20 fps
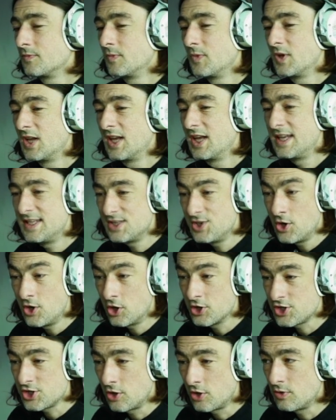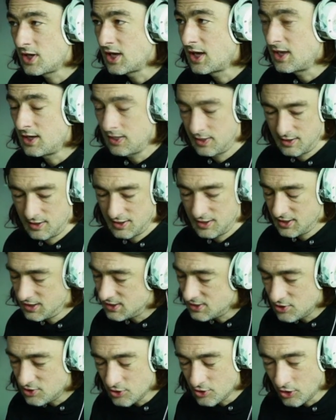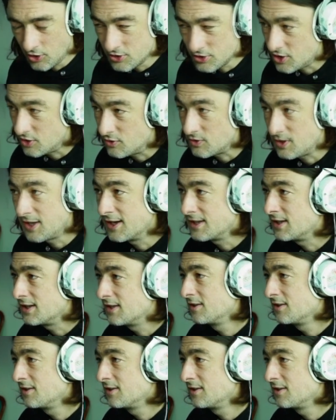He's not okay. He's not okay.